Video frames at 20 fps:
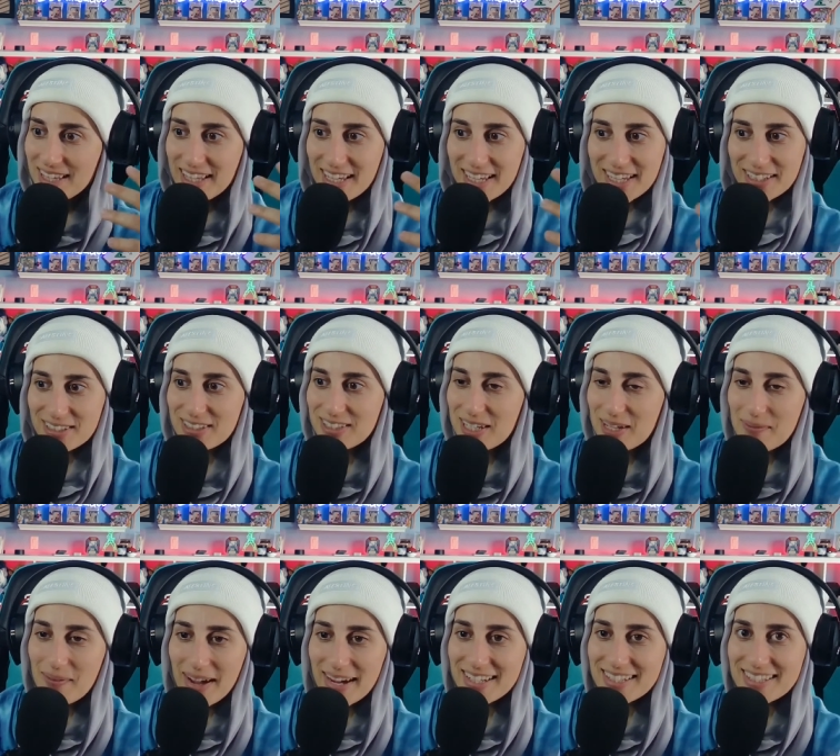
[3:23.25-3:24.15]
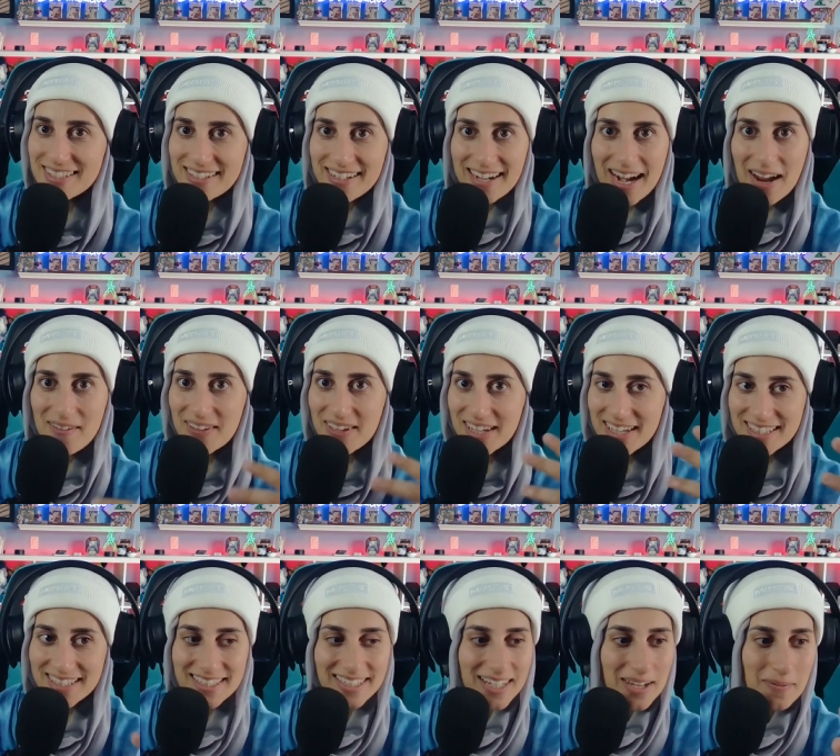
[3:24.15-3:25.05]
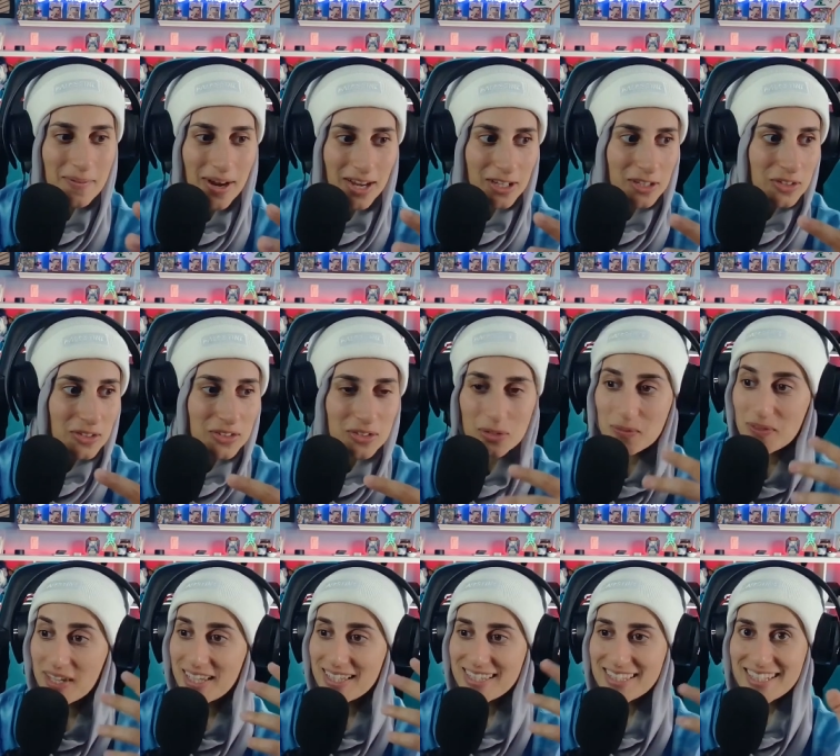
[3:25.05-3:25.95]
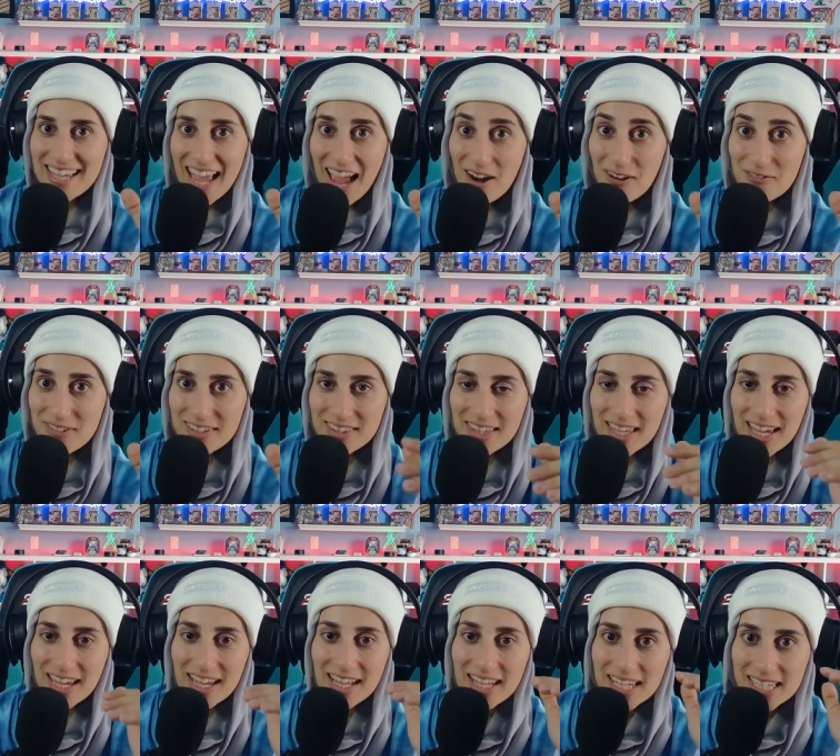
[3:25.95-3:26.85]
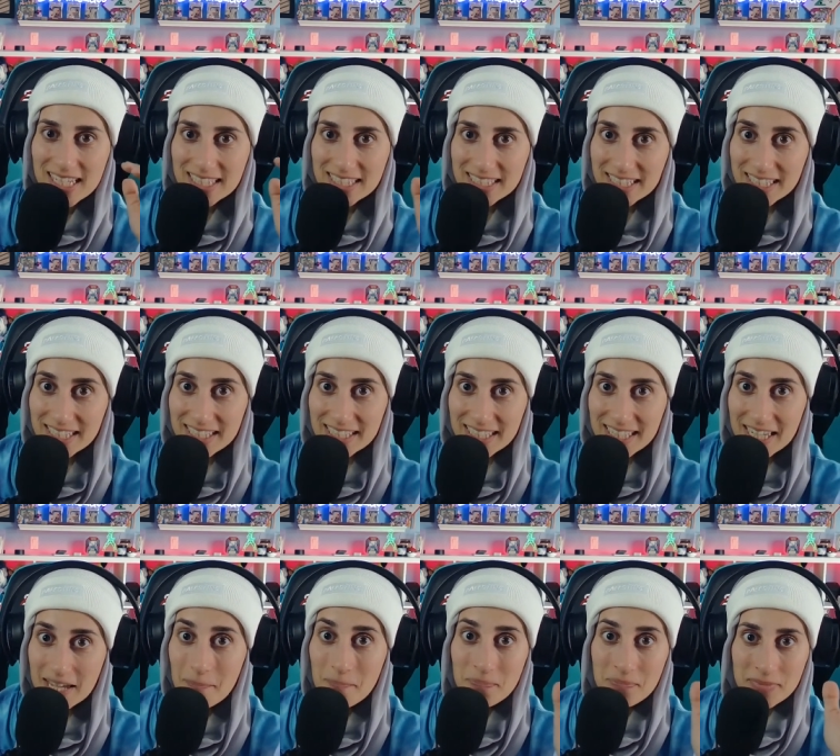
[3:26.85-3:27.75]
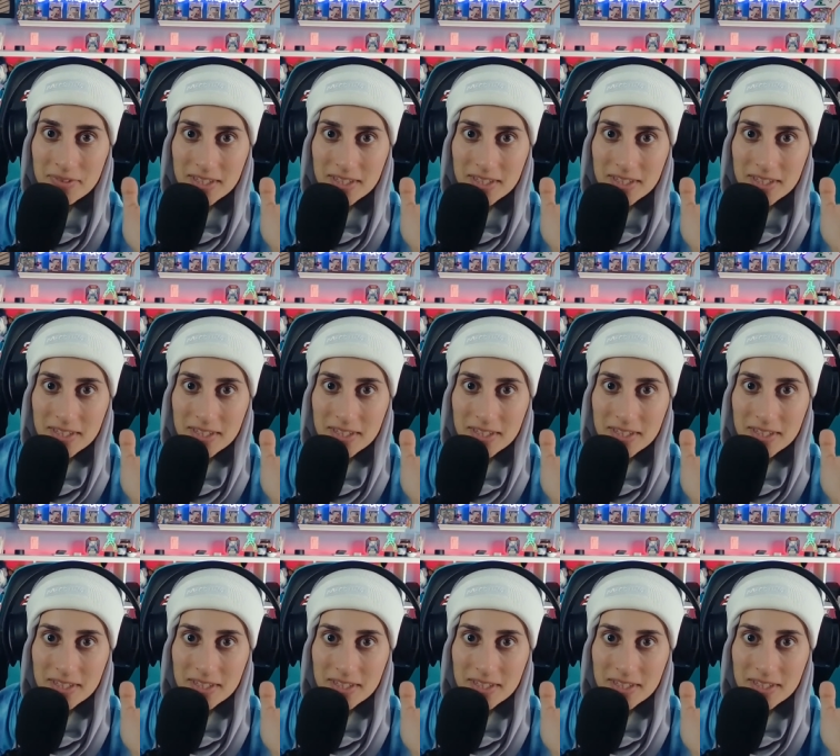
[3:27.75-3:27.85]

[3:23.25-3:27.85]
They can see my Instagram. They can see my YouTube. They can see everything. Literally,